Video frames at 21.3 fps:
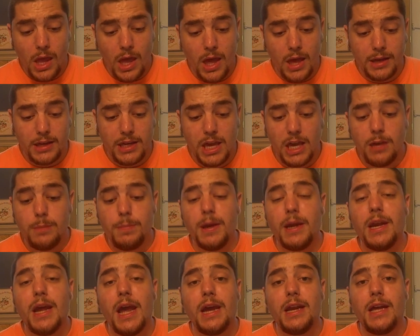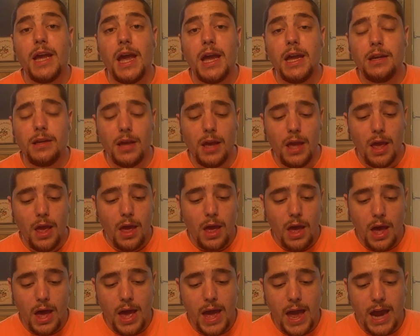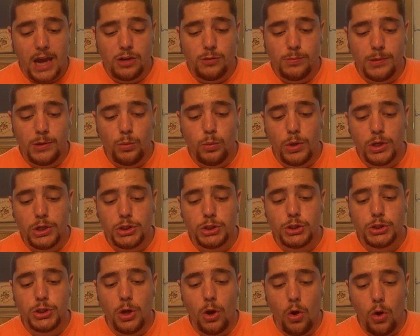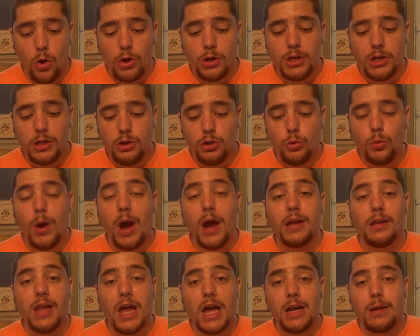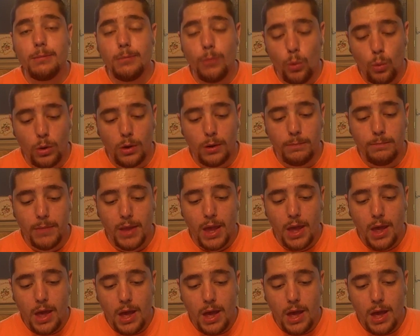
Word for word: Uh, Kingpin eighty eight asked me which Hardy do I like more,